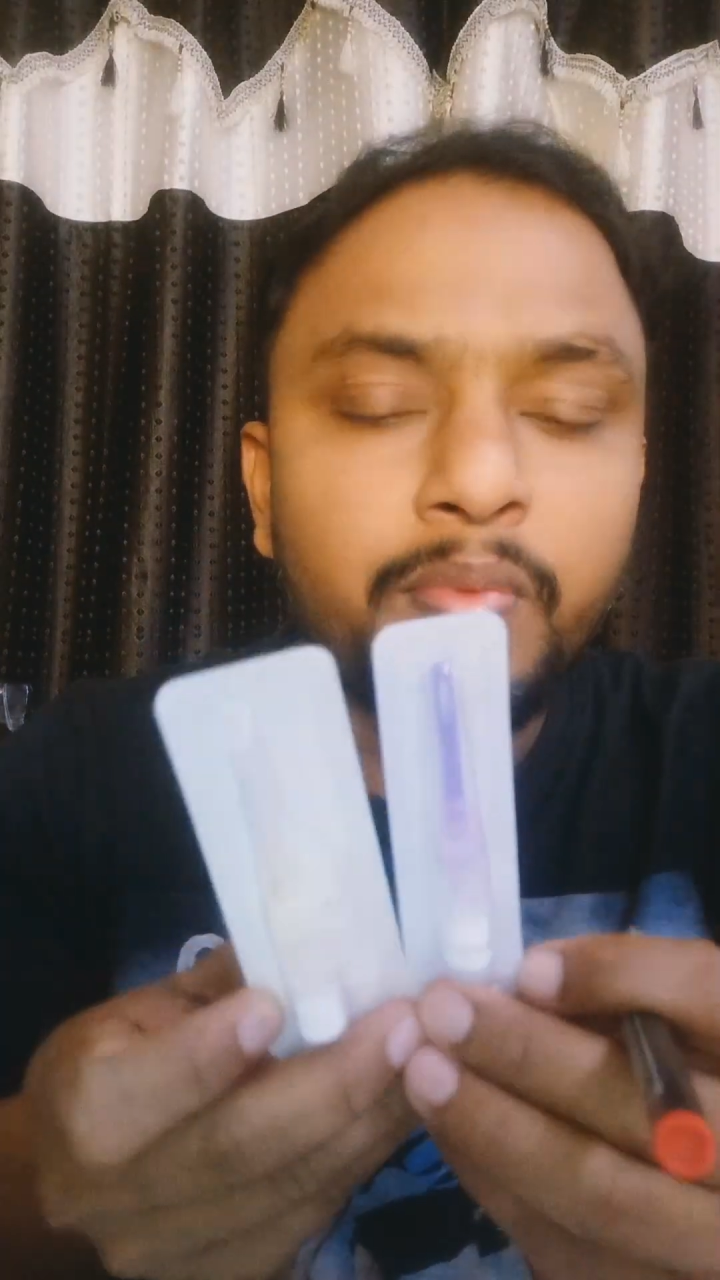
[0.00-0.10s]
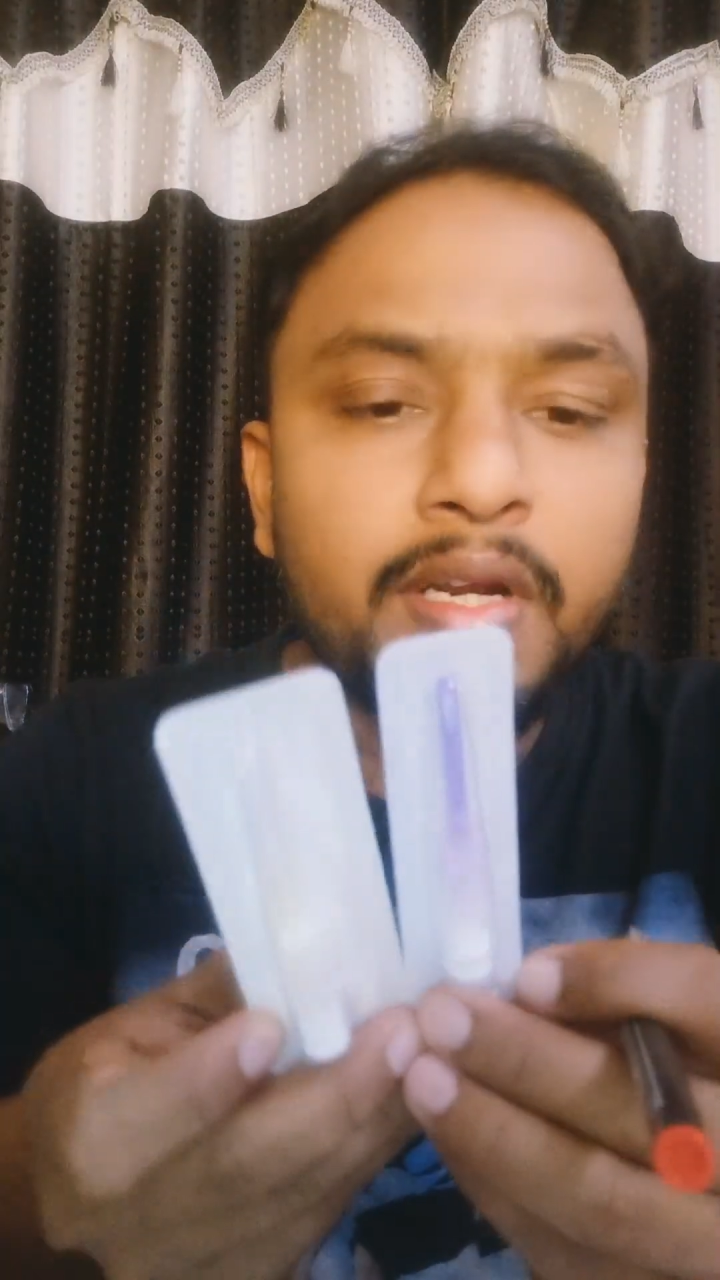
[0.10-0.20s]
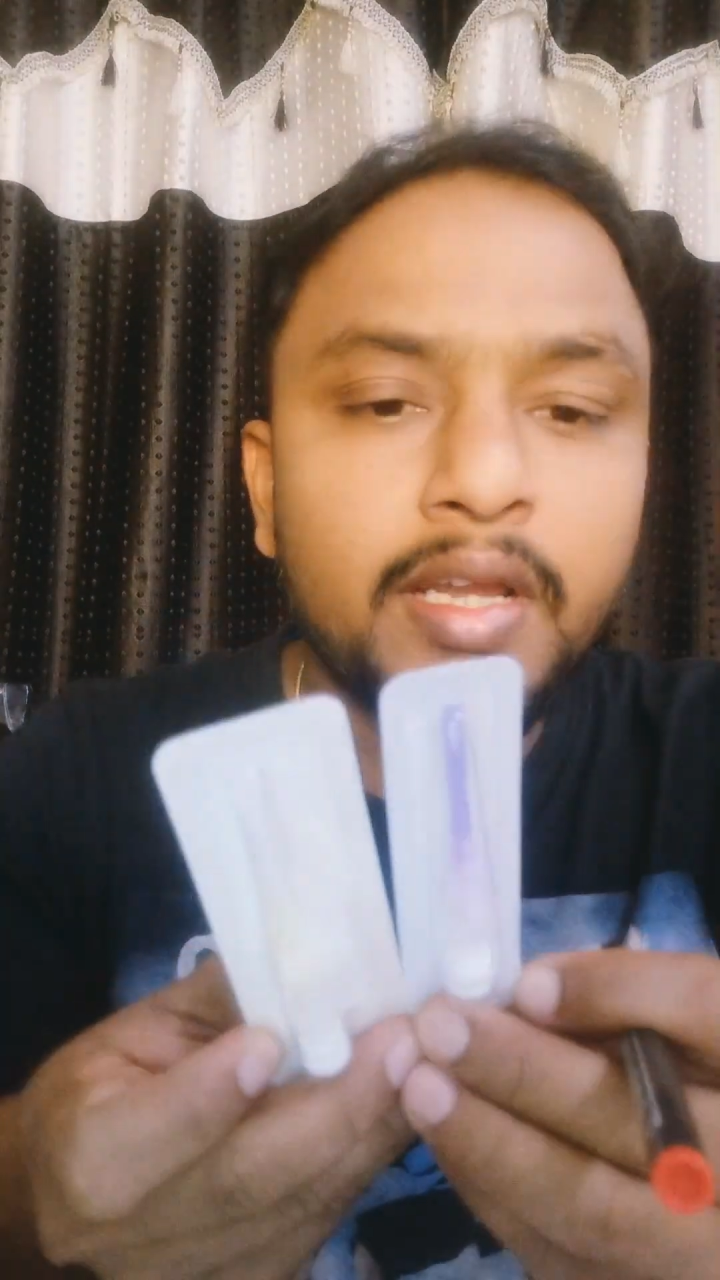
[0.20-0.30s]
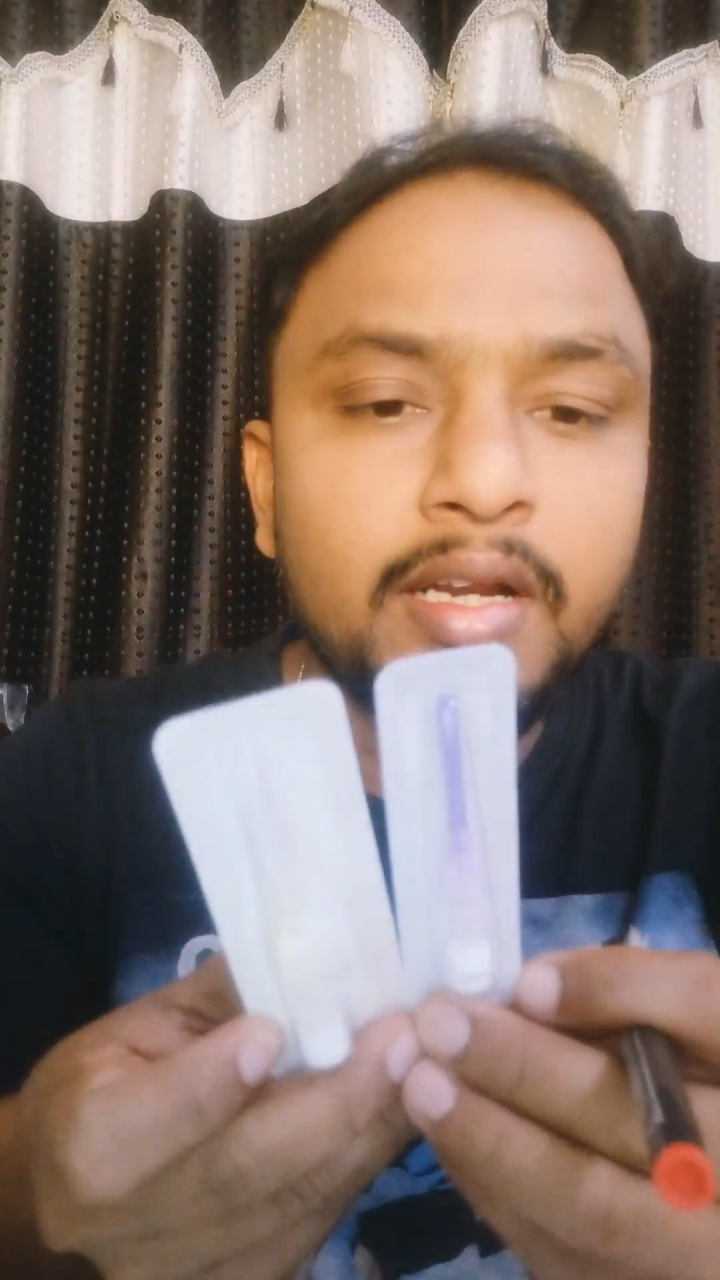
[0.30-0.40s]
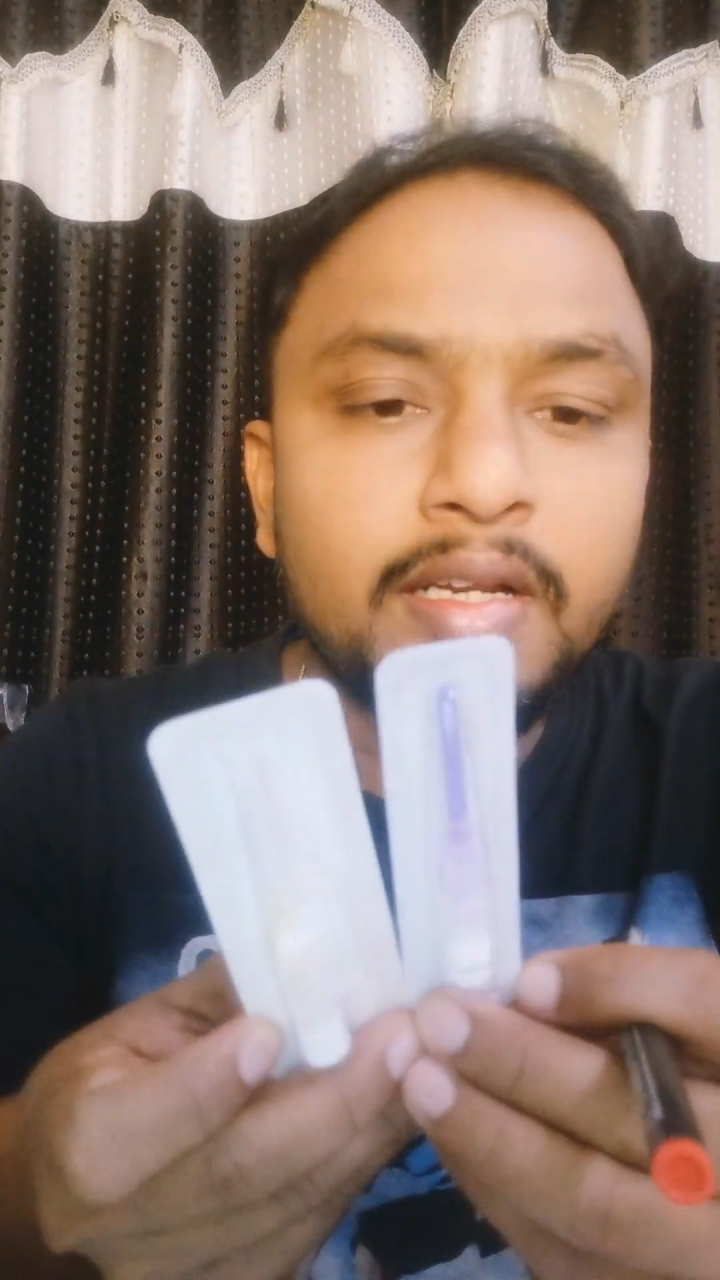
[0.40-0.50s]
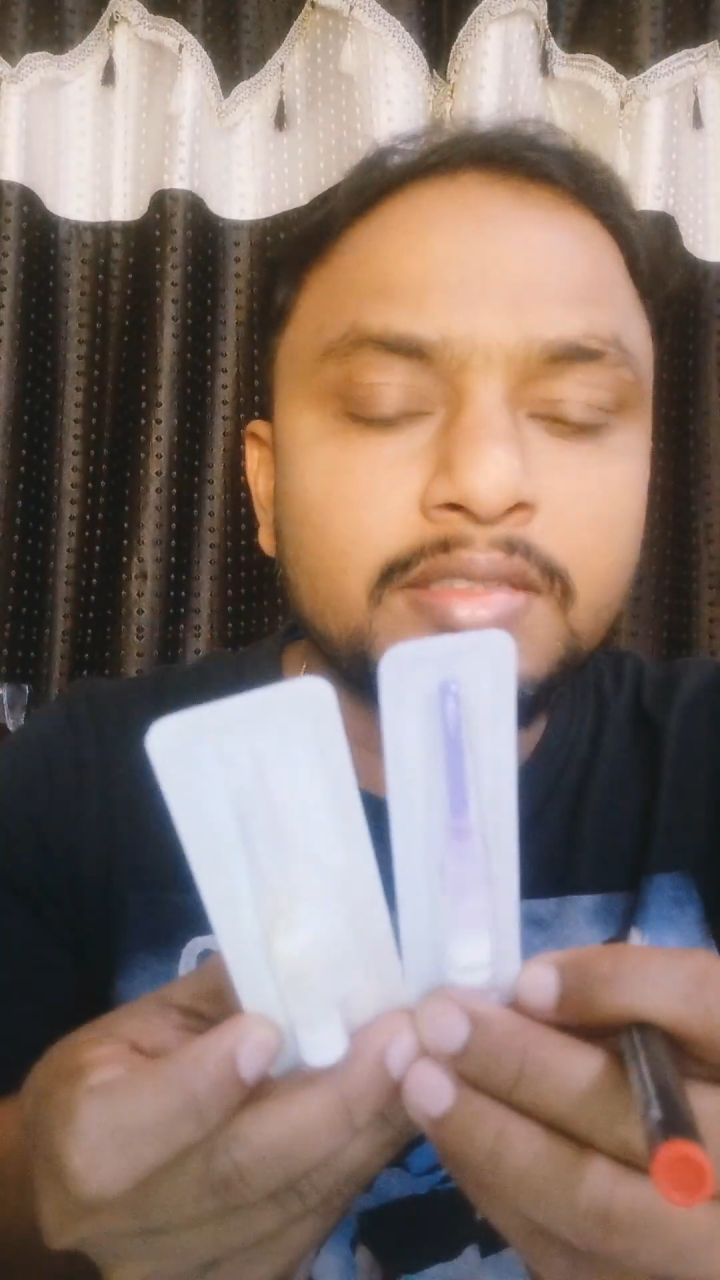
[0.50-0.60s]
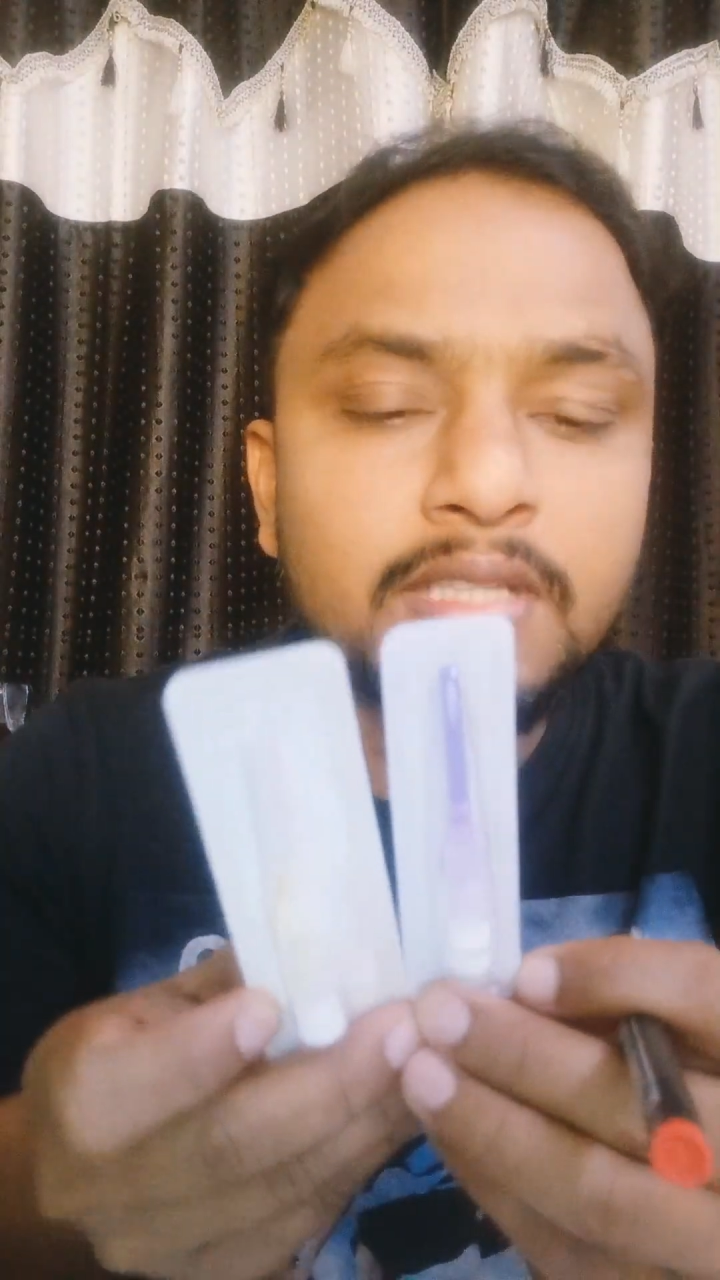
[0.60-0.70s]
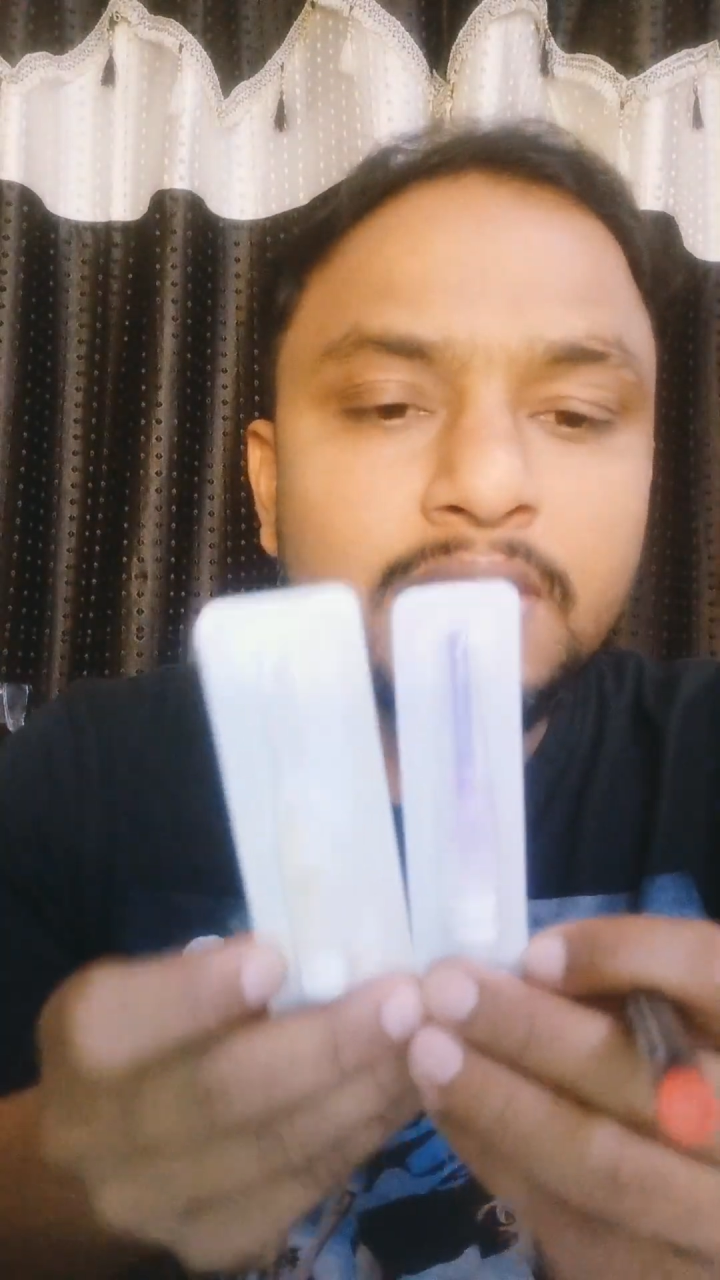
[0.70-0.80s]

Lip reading: pediatric